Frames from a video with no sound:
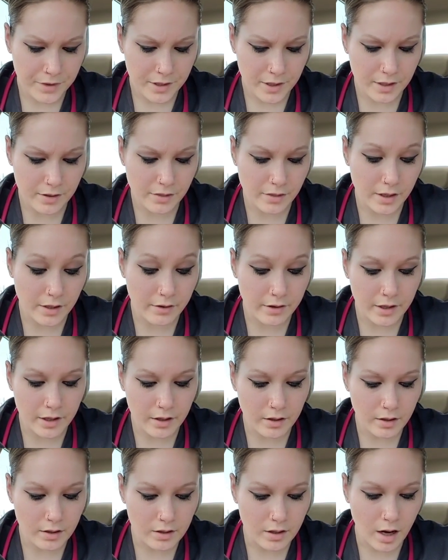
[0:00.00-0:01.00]
In
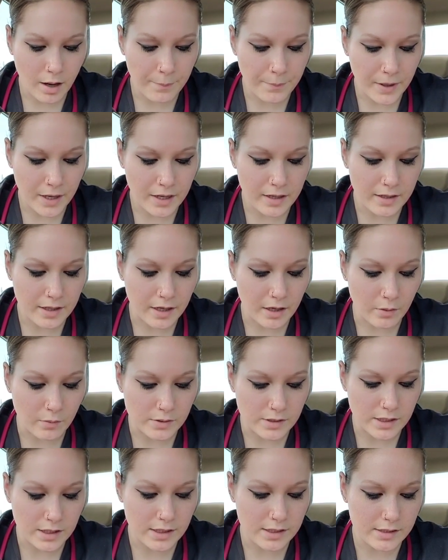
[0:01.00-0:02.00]
theory, not panicking
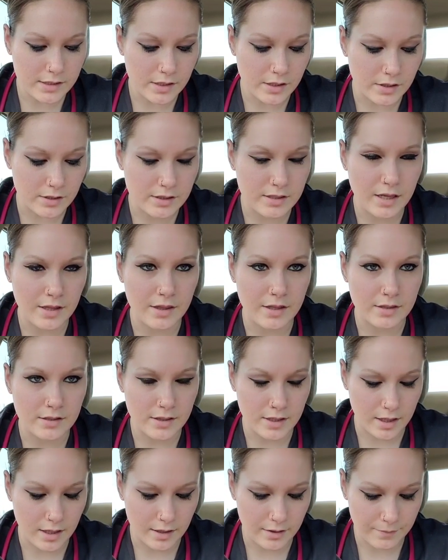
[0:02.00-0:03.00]
was easier said than
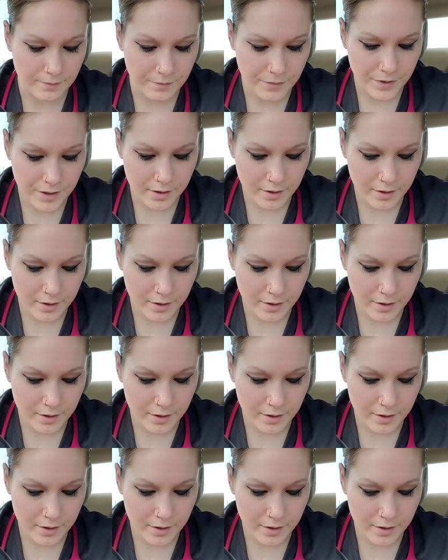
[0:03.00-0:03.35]
done.